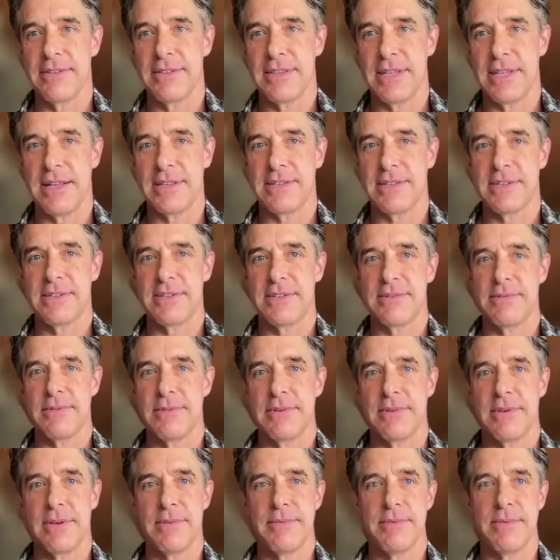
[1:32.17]
That's
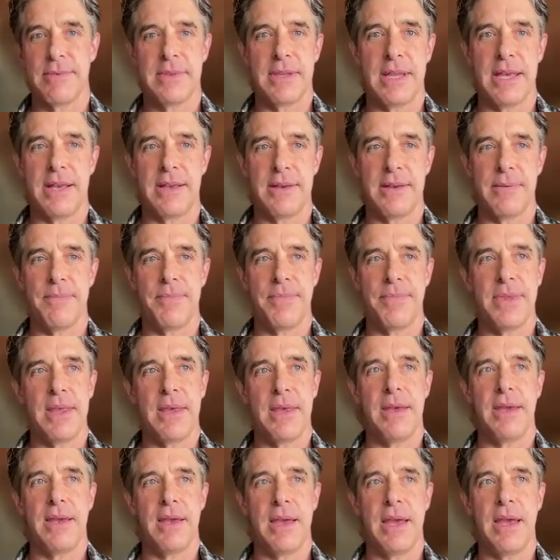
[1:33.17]
like
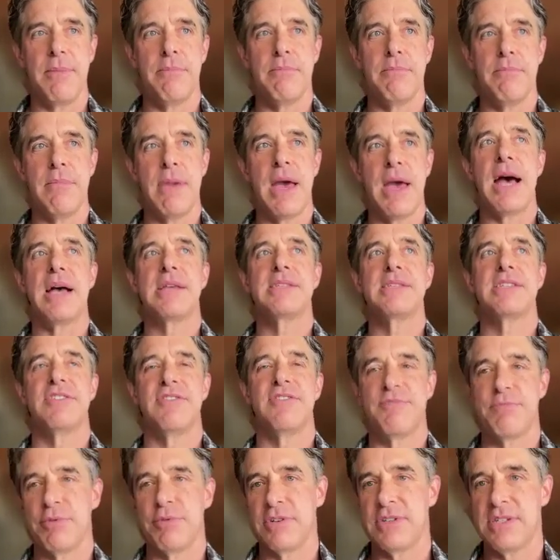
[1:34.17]
a
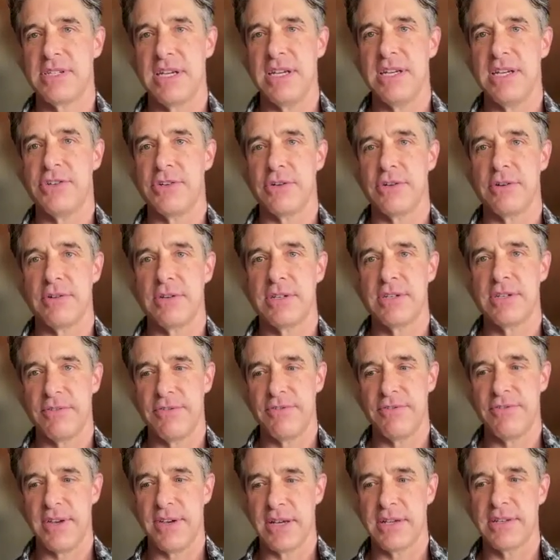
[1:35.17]
massive procedure to
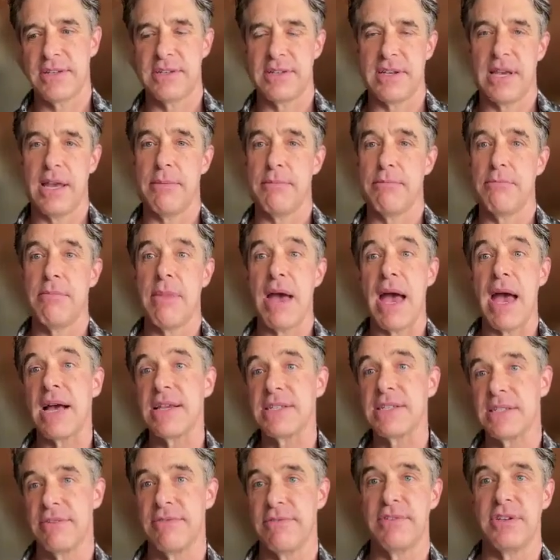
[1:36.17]
fix a
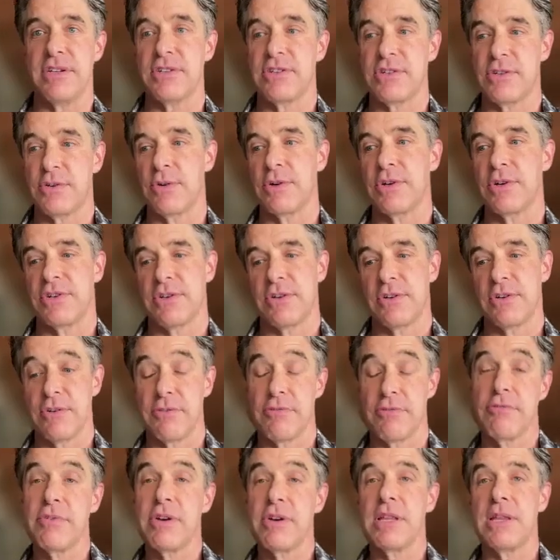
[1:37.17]
massive distortion or
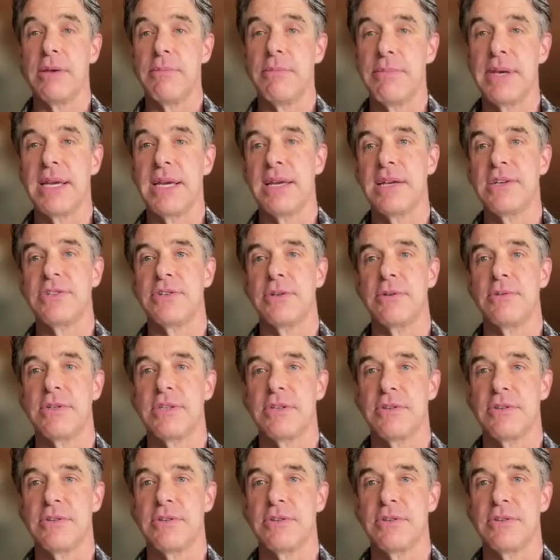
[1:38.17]
really big issues.